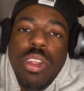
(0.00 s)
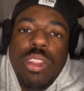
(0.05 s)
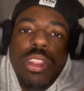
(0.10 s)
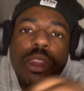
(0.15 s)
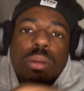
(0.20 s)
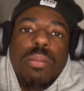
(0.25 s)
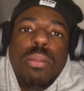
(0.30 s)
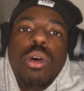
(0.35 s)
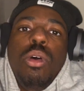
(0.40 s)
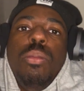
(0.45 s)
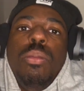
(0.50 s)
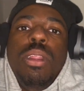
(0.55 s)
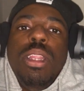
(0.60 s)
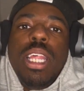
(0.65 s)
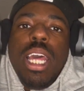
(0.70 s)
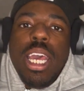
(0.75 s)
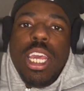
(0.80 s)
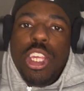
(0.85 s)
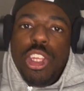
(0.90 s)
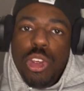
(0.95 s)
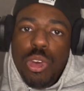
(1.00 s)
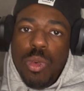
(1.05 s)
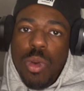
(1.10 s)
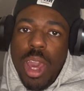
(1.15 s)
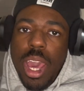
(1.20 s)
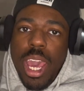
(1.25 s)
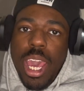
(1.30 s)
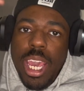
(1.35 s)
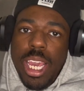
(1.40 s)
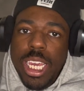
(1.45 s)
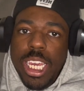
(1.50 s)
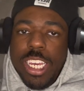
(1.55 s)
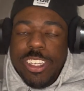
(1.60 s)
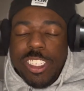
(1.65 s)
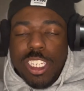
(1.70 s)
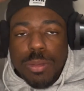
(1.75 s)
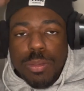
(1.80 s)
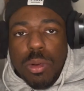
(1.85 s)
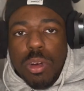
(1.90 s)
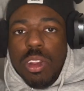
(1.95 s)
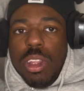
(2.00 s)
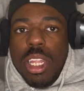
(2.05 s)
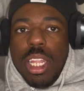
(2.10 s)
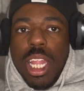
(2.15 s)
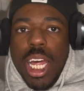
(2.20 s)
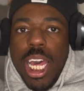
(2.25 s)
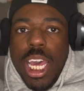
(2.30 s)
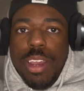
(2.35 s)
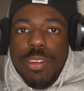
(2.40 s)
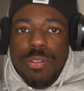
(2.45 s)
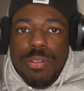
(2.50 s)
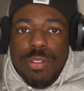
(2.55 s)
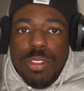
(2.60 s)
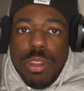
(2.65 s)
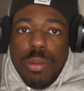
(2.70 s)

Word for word: The moment that Yue gives up her life,